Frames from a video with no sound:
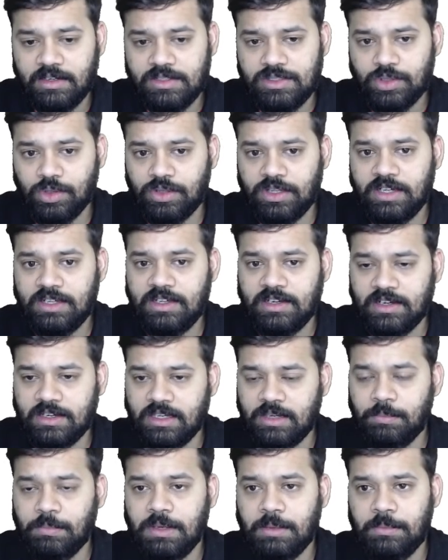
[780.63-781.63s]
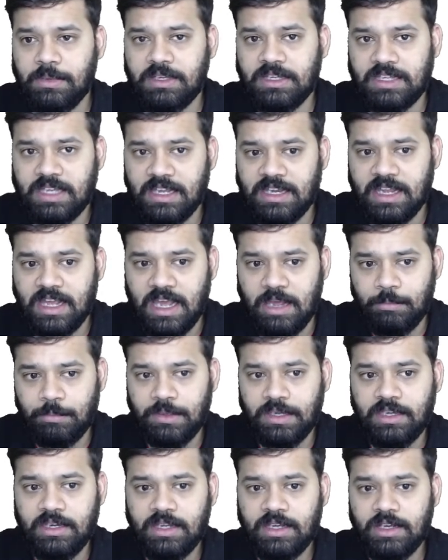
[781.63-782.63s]
so that repayment can
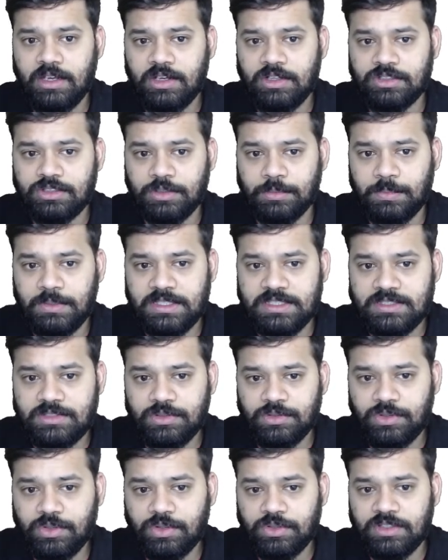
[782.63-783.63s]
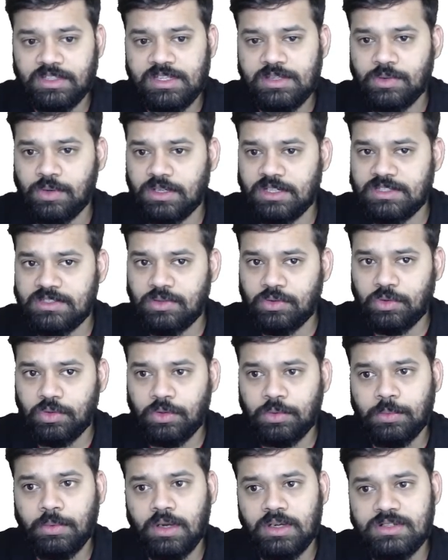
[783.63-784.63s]
happen. So please do note this. What is
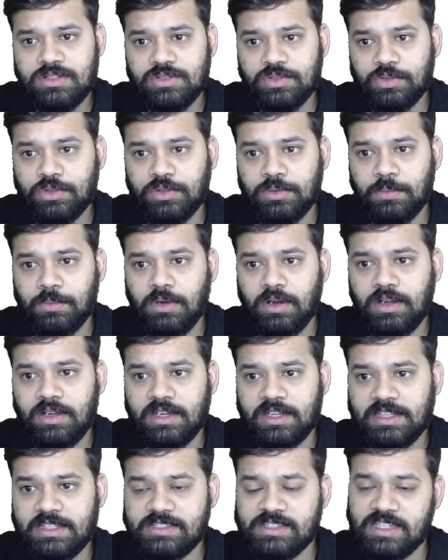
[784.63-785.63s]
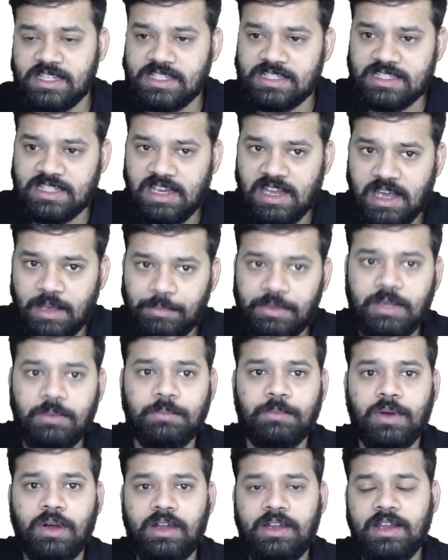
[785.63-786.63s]
Sukuk bond? Sukuk bond is Islamic
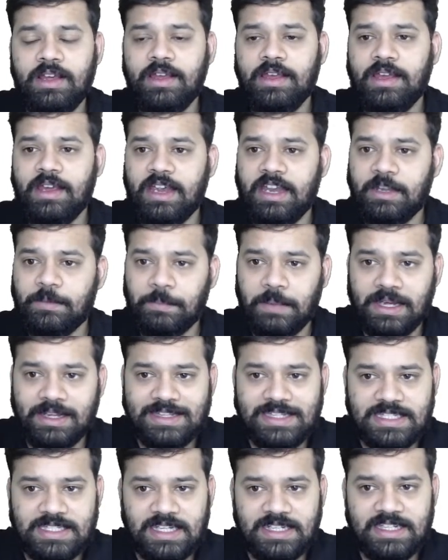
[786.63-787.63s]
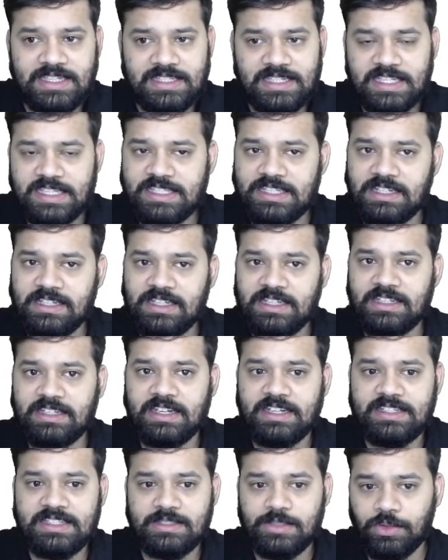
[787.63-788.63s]
bond, and Pakistan has recently
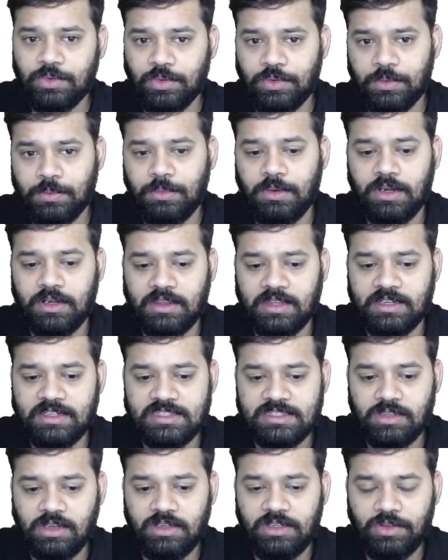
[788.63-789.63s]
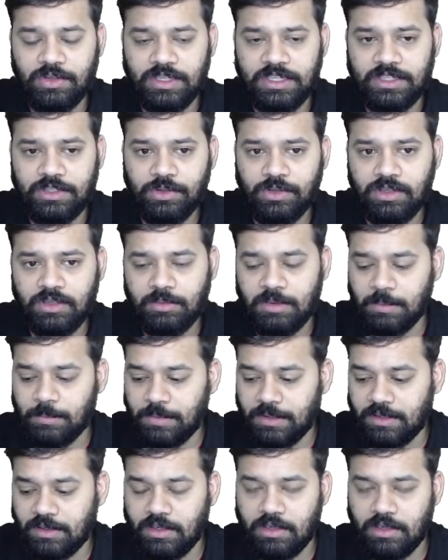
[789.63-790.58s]
raised Sukuk bond. That is all you need to remember.